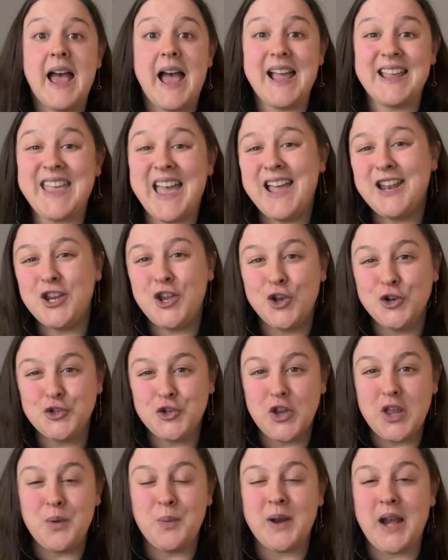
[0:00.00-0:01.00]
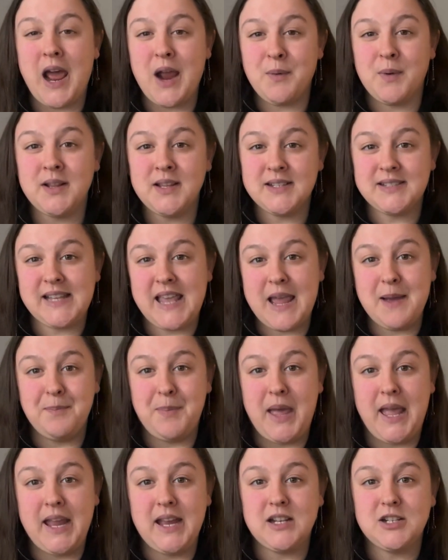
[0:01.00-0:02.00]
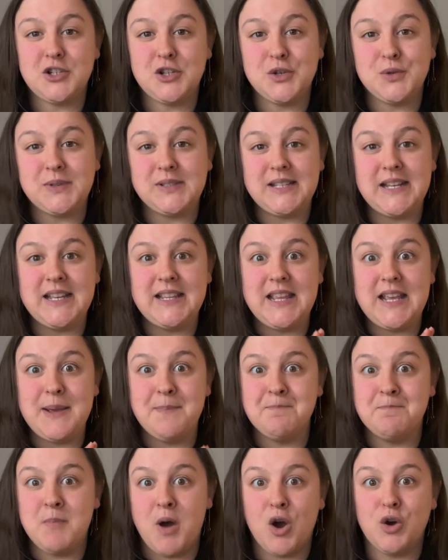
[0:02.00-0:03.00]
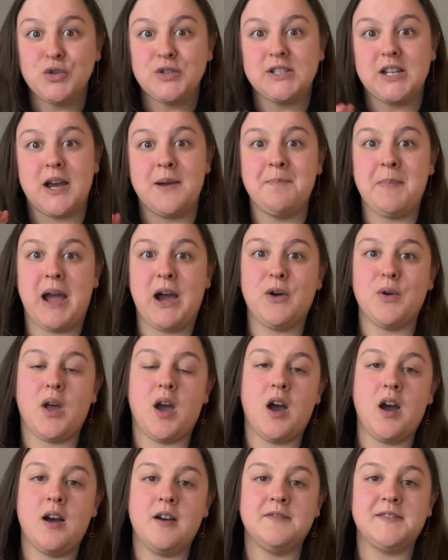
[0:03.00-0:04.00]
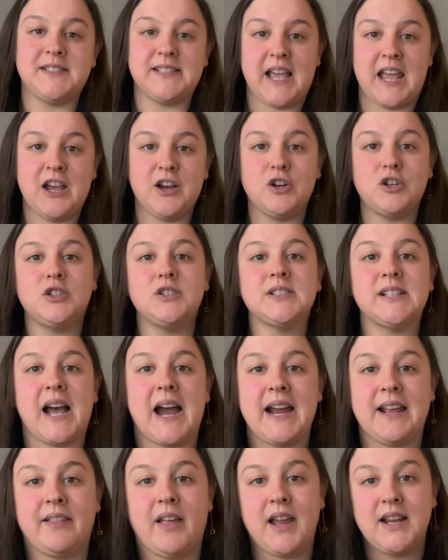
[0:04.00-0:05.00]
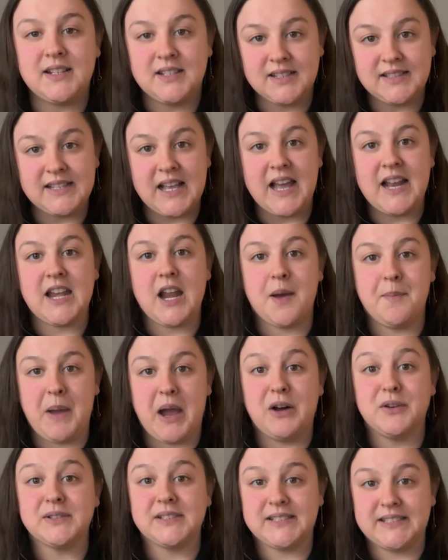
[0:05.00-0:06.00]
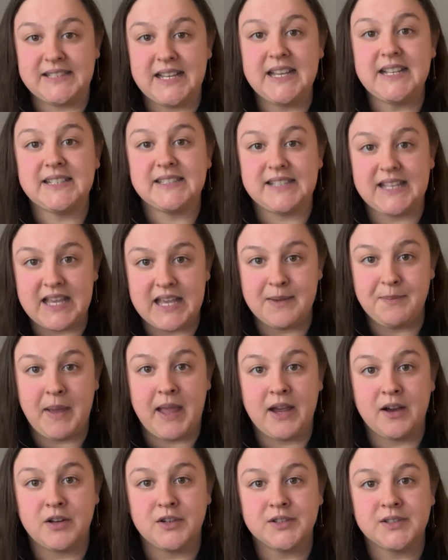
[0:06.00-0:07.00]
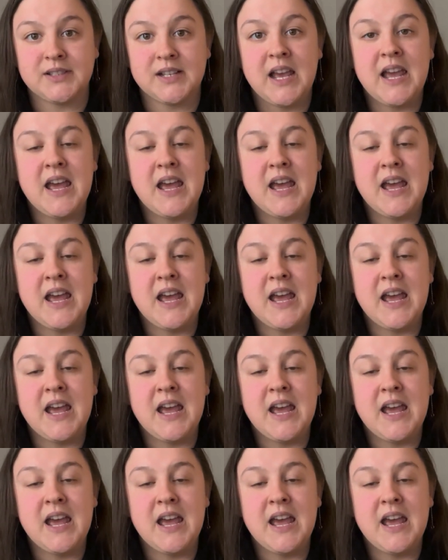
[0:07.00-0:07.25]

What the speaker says: Again, usually when I run this campaign to see the most amount of sales, I like to send about 6 emails.